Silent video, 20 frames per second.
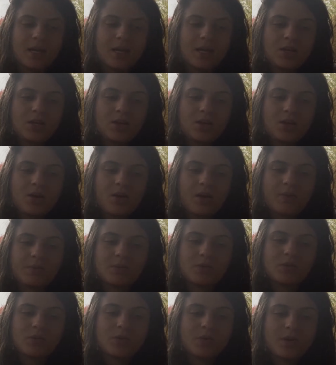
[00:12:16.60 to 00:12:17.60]
you know, I'm
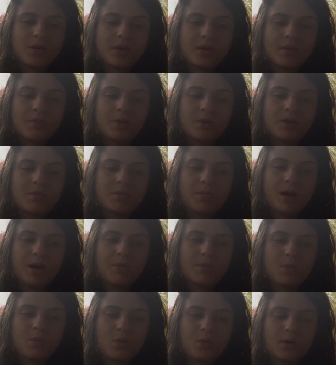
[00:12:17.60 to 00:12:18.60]
sure that I'm gonna buy
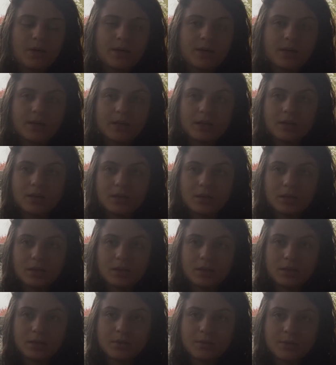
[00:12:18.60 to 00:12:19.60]
more
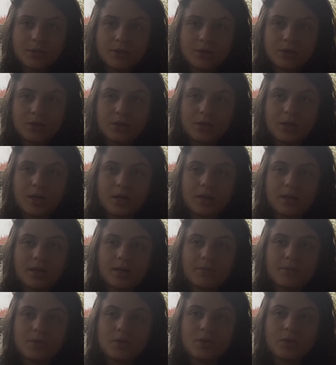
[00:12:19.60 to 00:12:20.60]
commercial yarn.
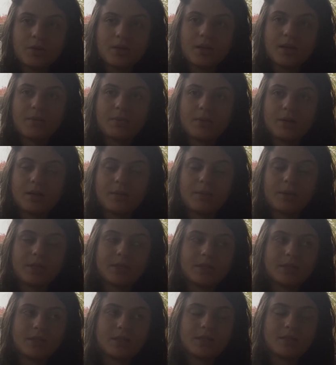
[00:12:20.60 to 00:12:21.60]
I'm sure that I'm gonna
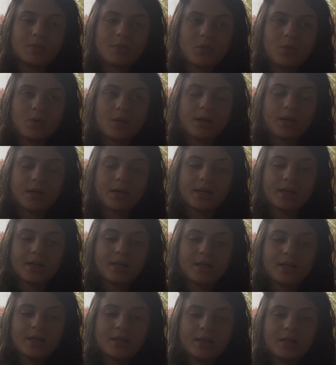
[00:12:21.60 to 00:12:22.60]
purchase more
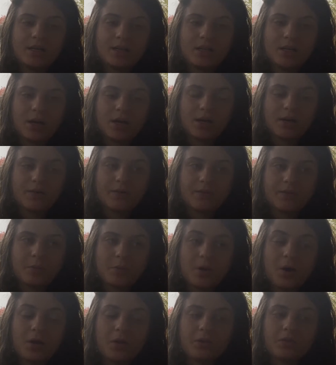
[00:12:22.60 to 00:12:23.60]
yarn from
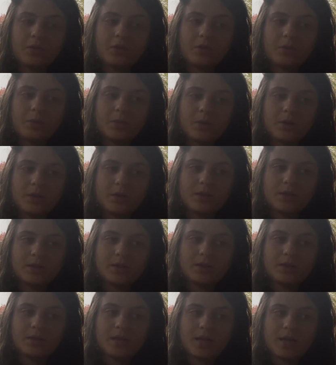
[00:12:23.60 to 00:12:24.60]
all over the world.
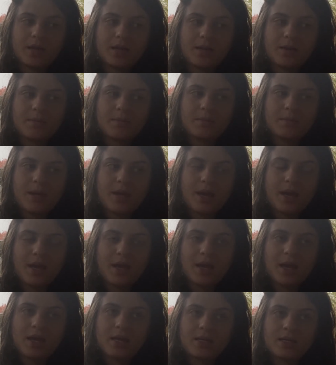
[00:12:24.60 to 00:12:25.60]

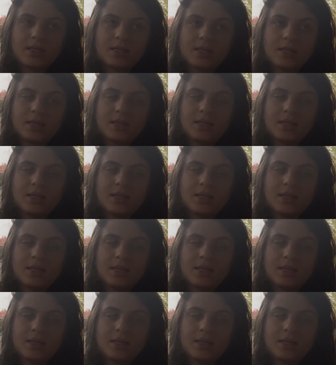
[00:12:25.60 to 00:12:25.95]
And